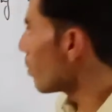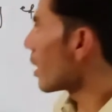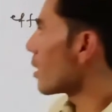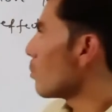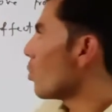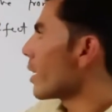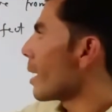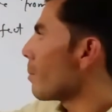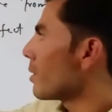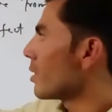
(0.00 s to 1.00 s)
bottom, what
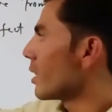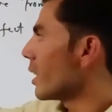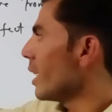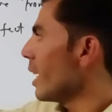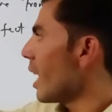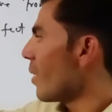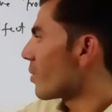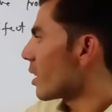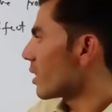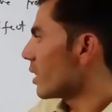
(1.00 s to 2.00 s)
happens? Shell
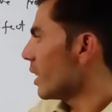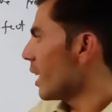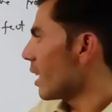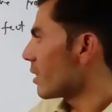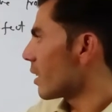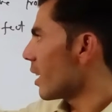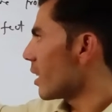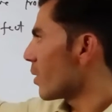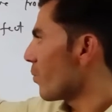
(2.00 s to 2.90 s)
after shell is added.